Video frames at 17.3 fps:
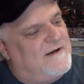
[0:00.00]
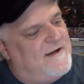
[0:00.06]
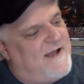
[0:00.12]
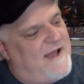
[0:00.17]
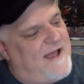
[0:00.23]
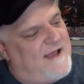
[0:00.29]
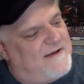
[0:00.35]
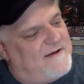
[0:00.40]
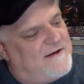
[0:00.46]

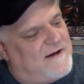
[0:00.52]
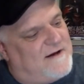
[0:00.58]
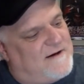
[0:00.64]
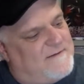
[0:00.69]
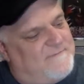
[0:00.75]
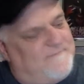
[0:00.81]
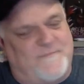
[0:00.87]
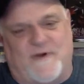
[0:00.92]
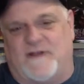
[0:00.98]
And
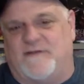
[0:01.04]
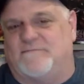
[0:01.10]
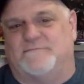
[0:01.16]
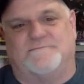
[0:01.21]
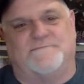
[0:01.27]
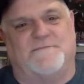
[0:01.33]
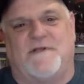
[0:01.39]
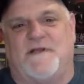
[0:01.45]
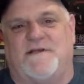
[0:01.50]
but
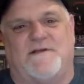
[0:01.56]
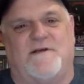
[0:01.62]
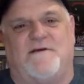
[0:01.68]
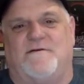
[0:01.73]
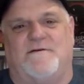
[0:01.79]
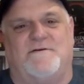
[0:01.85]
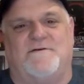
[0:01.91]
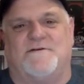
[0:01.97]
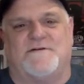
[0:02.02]

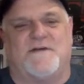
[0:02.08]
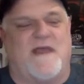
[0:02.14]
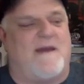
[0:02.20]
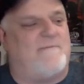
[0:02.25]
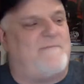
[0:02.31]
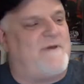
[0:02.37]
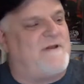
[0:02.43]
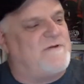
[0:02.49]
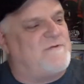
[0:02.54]
you just can't
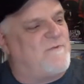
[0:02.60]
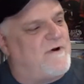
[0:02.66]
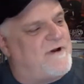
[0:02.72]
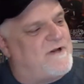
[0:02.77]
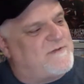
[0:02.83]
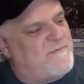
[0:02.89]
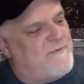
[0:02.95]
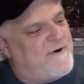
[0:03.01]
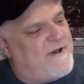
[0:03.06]
beat his work.
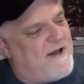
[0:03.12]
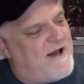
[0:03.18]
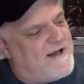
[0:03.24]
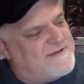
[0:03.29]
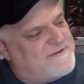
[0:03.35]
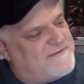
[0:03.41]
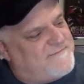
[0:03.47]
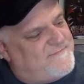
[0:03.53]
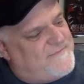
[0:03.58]
It's pretty
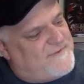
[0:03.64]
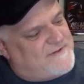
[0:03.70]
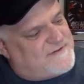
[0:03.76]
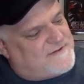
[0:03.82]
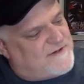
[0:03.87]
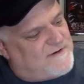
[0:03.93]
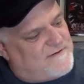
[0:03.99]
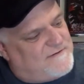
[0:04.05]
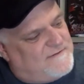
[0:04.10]
awesome.
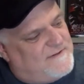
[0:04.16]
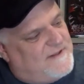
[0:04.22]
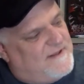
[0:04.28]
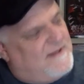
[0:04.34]
So